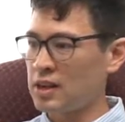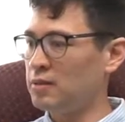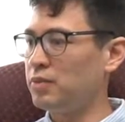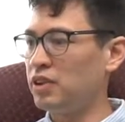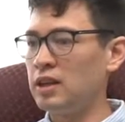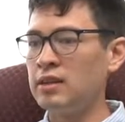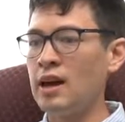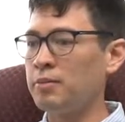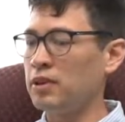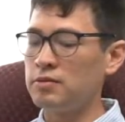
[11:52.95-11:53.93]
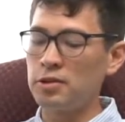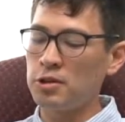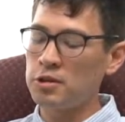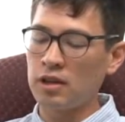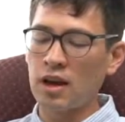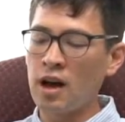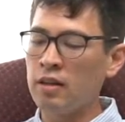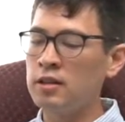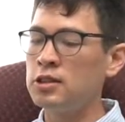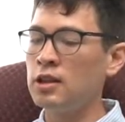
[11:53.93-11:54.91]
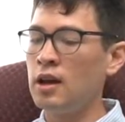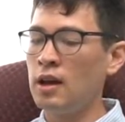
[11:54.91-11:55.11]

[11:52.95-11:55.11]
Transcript: I played for church in college.